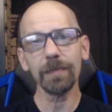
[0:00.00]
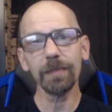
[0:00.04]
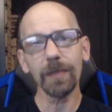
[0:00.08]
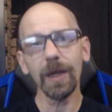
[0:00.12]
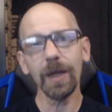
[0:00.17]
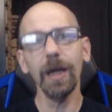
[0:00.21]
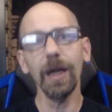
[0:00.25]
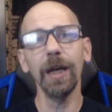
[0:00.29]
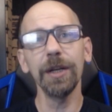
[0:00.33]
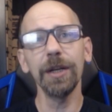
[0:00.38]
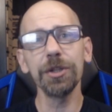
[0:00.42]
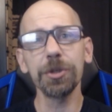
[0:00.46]

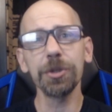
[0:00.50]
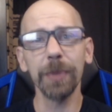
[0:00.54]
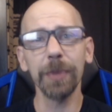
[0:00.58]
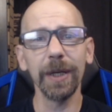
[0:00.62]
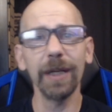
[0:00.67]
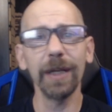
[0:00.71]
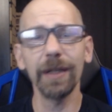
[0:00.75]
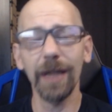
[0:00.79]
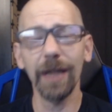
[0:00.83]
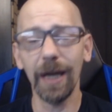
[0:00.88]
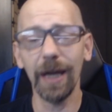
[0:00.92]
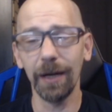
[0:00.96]
and shrink
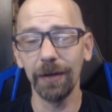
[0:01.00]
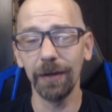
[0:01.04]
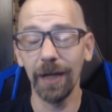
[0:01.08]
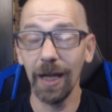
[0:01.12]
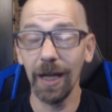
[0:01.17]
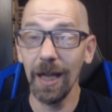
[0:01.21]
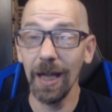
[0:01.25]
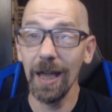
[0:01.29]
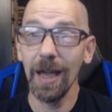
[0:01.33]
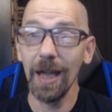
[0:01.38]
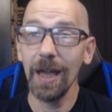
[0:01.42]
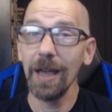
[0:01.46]
it down.
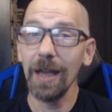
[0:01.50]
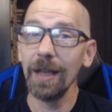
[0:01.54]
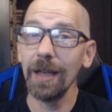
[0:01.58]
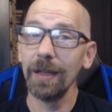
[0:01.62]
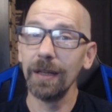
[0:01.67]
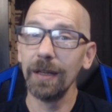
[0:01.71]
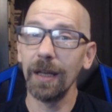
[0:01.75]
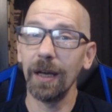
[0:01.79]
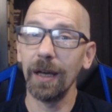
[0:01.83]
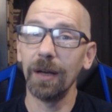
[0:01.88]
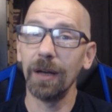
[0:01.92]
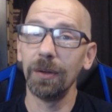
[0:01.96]

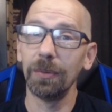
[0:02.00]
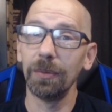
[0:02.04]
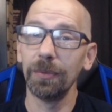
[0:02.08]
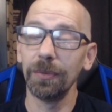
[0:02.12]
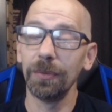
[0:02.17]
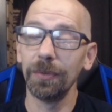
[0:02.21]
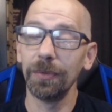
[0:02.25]
Now,